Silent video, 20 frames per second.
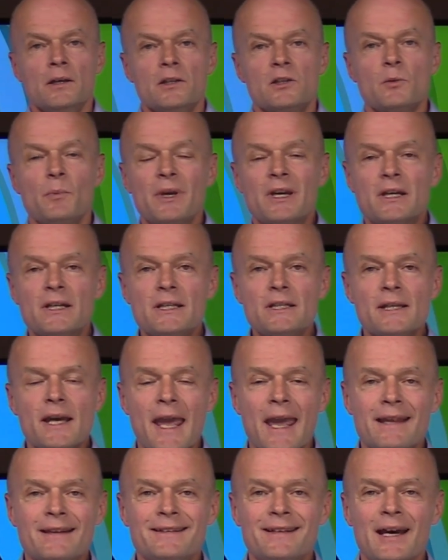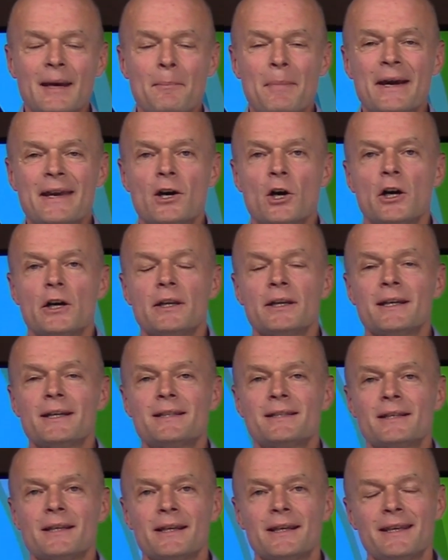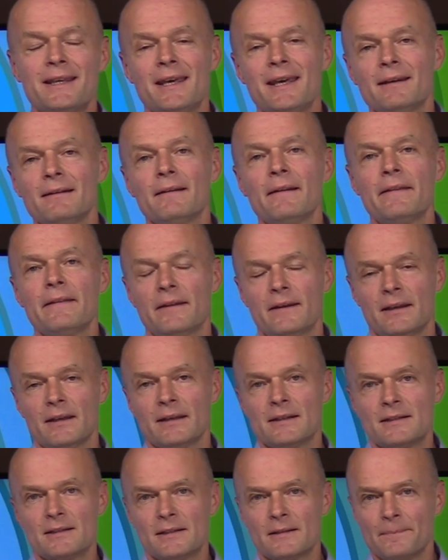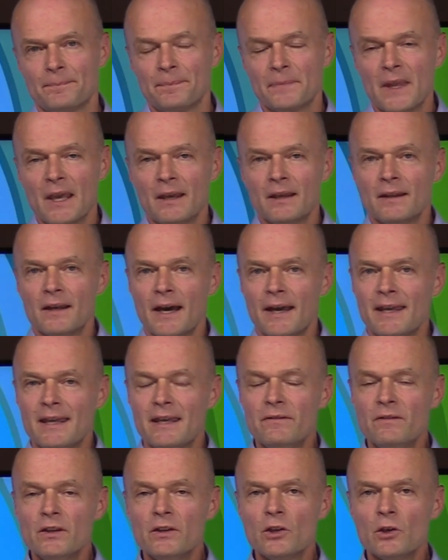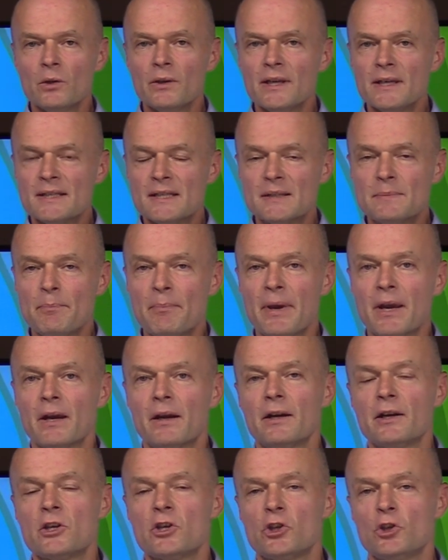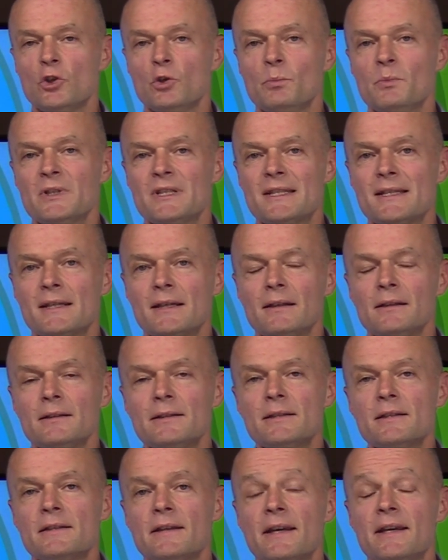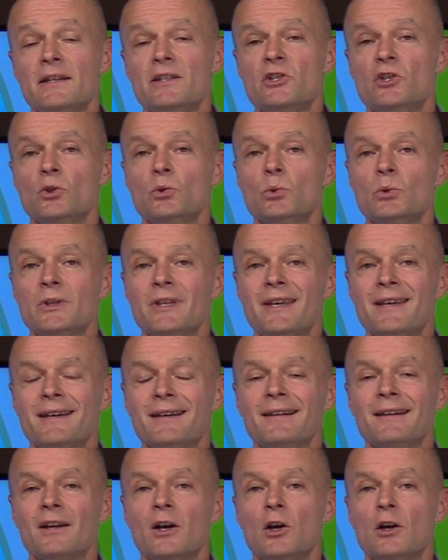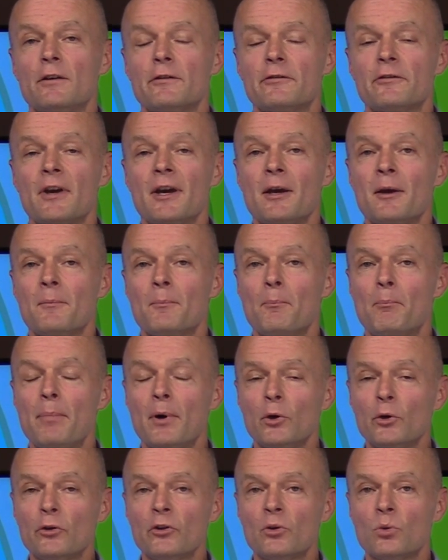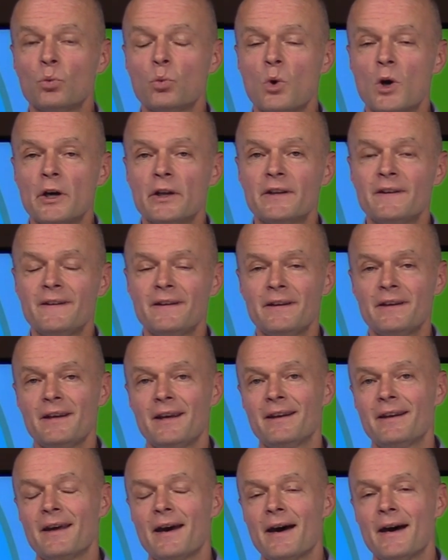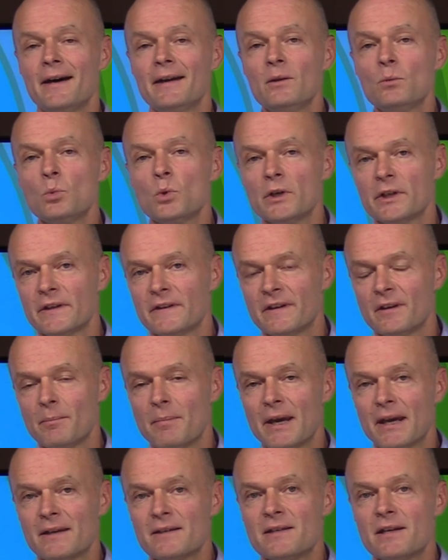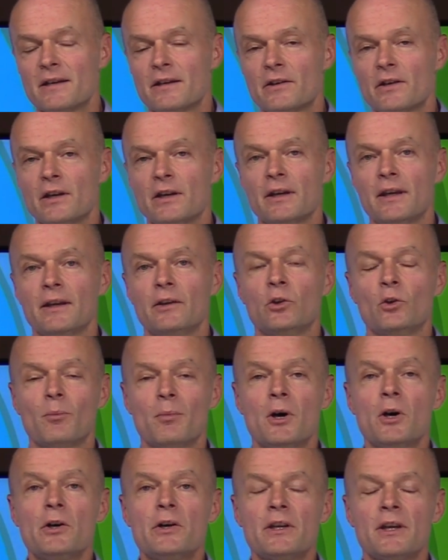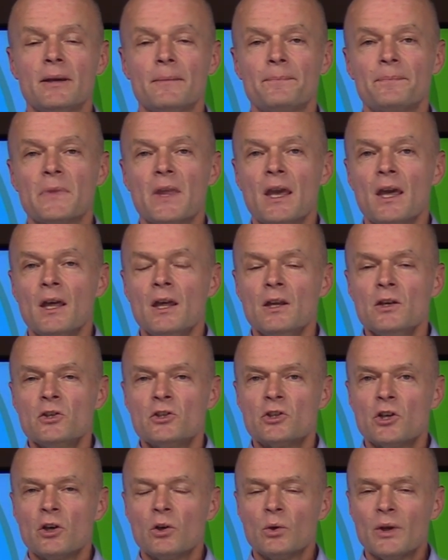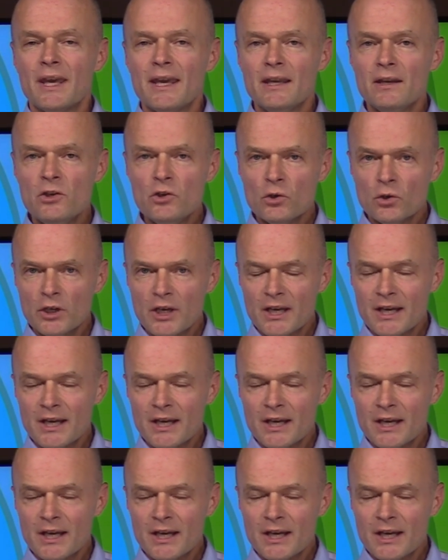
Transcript: So because antibiotics kill things, even though they spare human cells, they do kill off both wanted and unwanted bacteria in your body. So in your